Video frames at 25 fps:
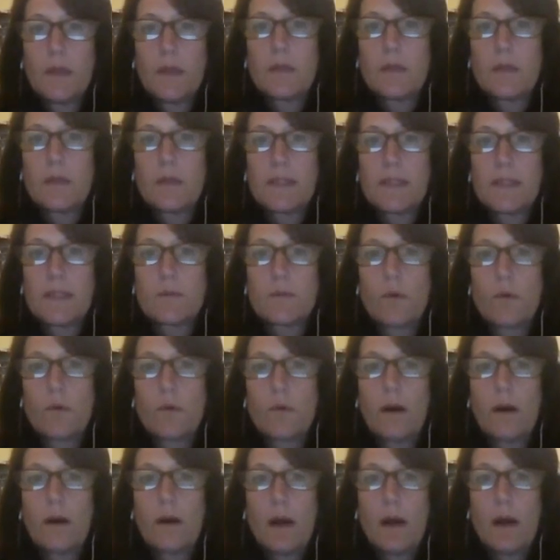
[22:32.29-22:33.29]
So this is
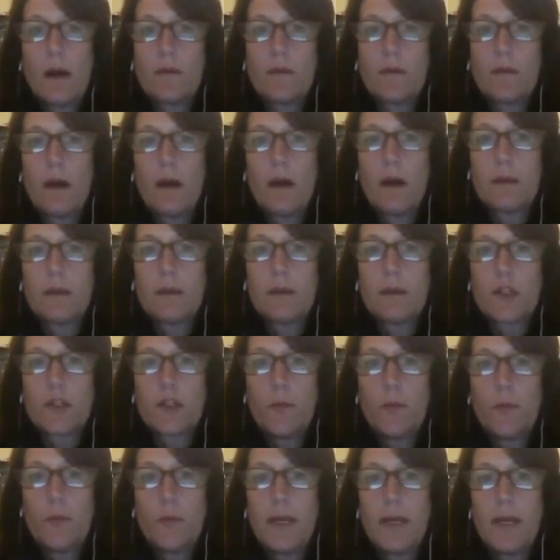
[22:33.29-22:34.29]
where I've got
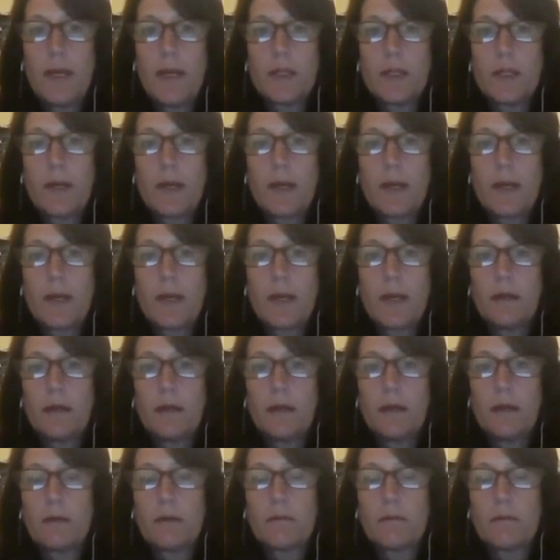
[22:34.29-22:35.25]
show page right here.